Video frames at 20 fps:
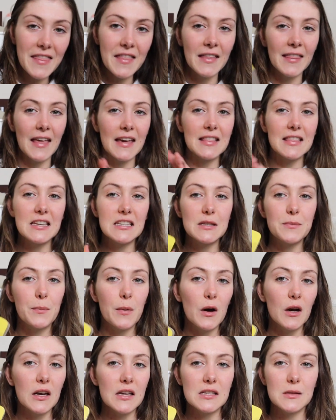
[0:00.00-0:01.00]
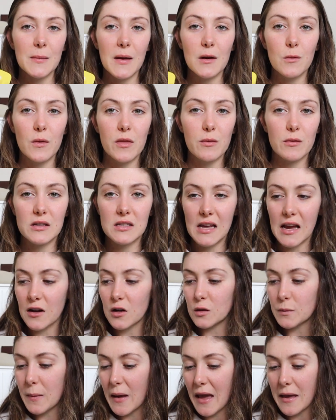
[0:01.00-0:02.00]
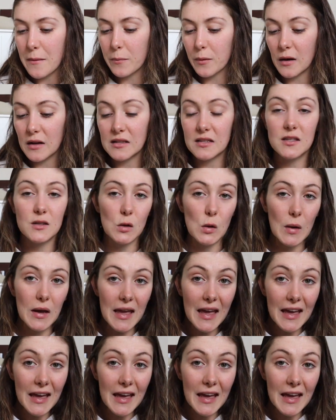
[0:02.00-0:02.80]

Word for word: And then like this book is made with recycled paper and soy